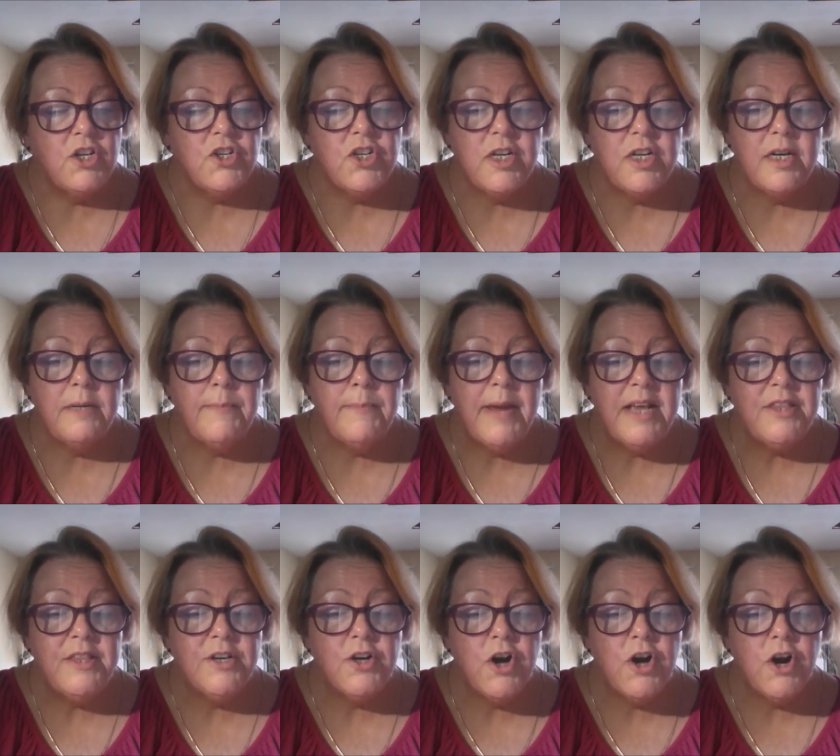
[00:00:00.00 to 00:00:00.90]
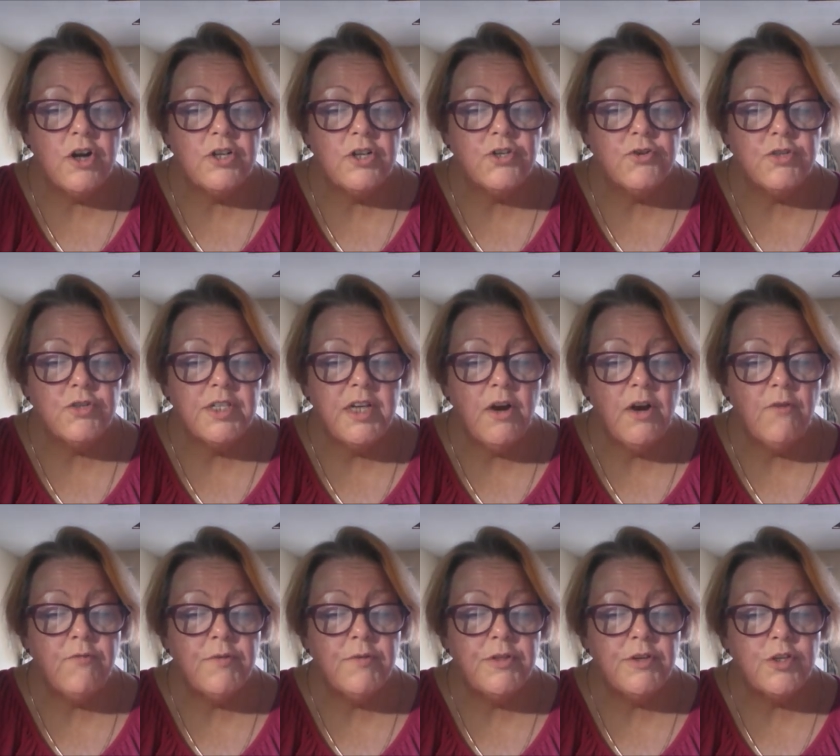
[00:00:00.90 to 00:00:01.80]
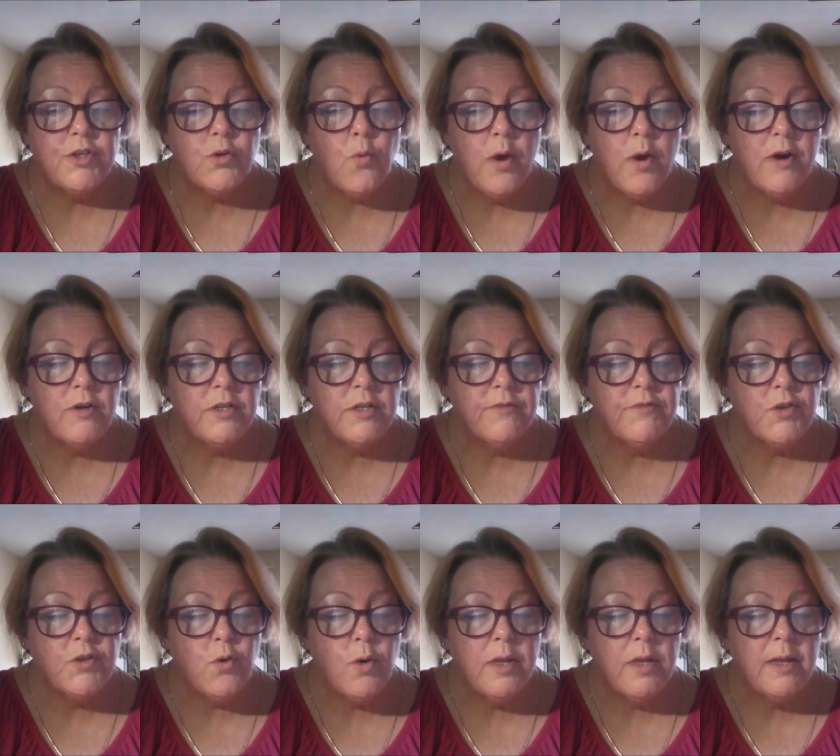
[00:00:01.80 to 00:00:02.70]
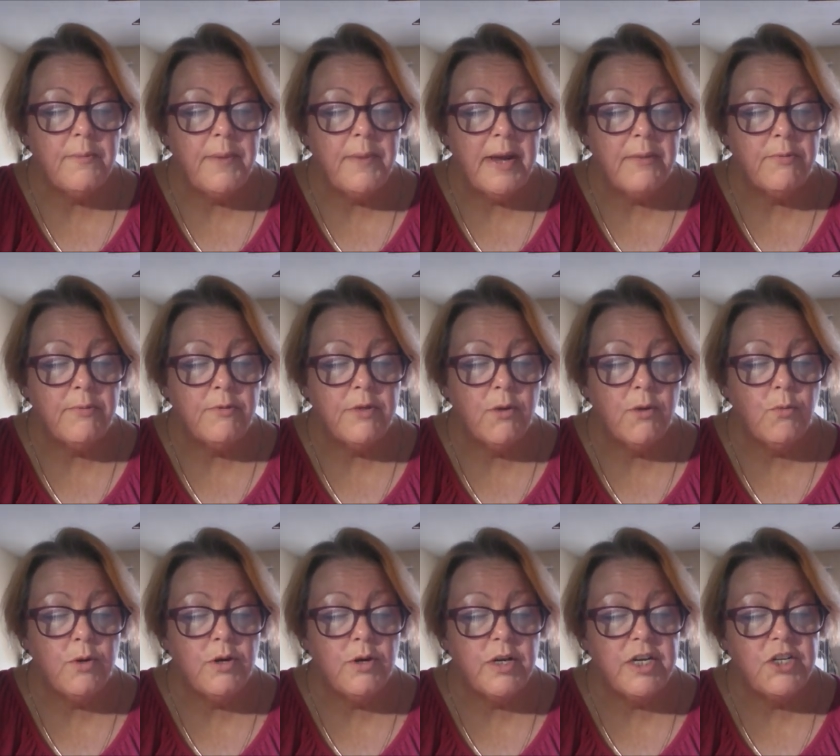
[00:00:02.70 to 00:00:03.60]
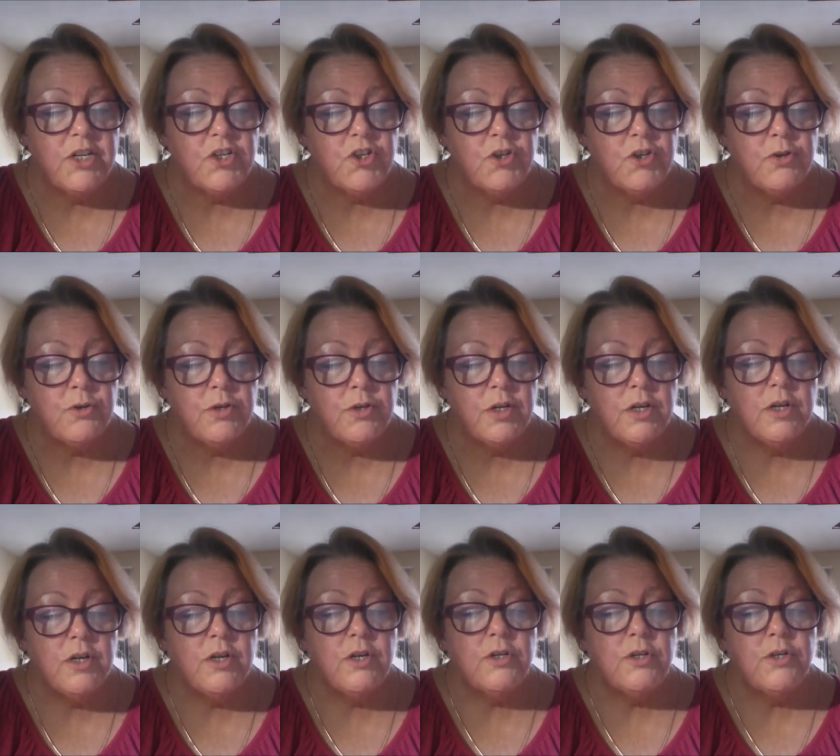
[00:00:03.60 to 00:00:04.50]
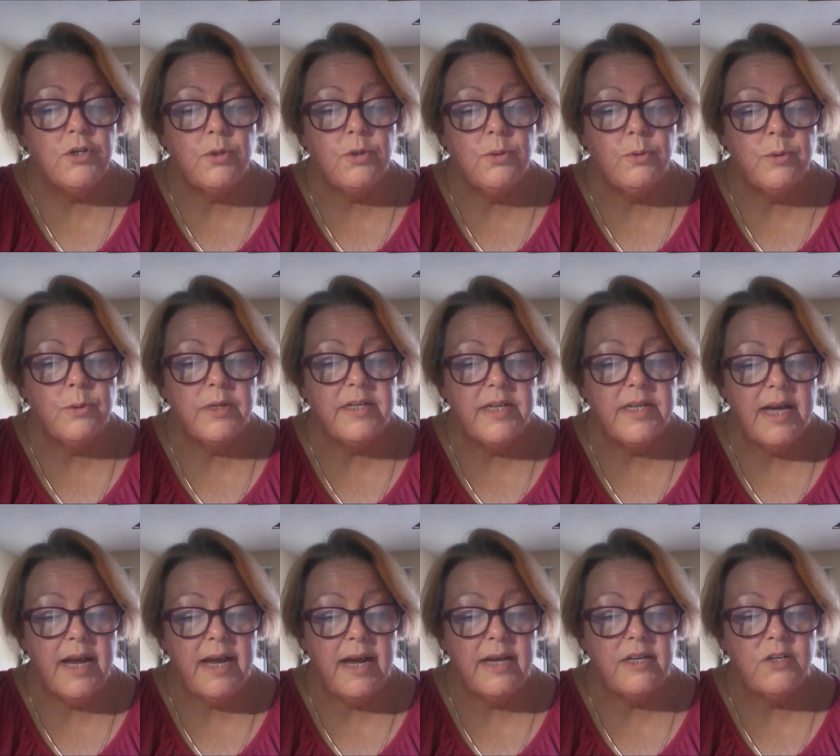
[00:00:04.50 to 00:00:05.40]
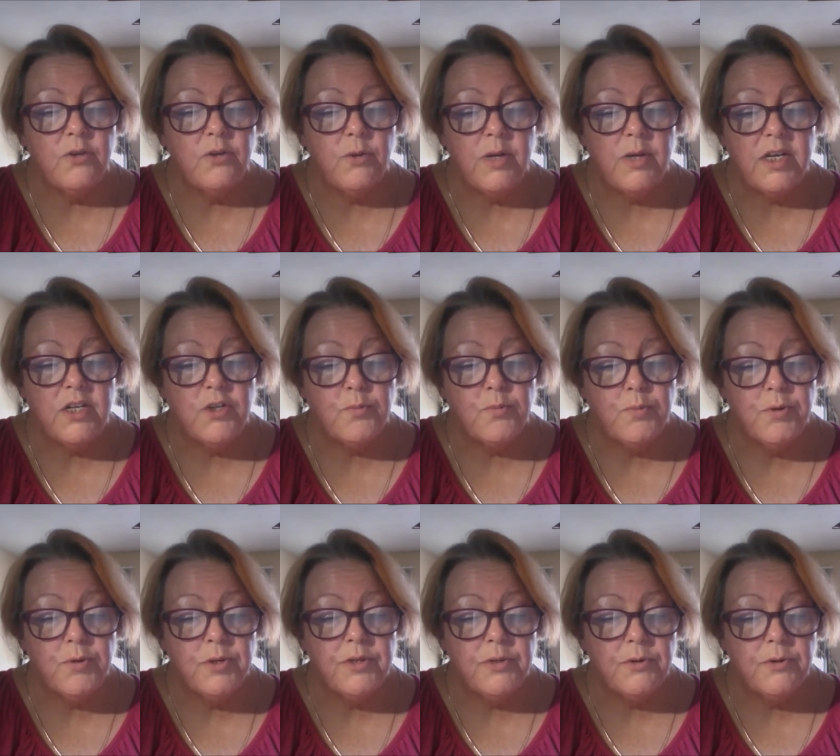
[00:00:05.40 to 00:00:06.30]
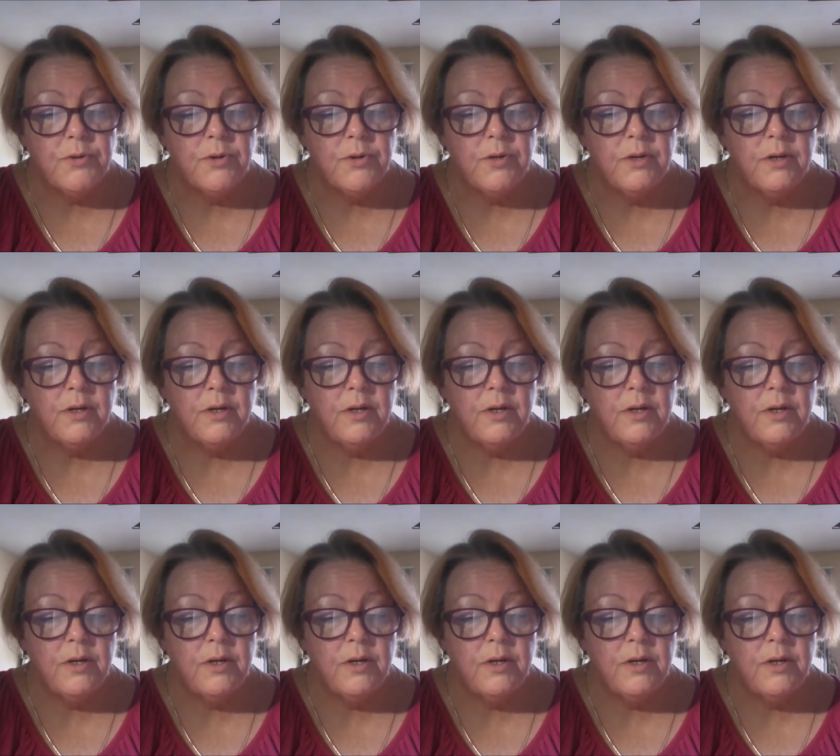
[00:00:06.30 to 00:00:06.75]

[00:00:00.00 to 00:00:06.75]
She had made the cards herself with the squares of toilet paper that were issued, two a day, to each prisoner.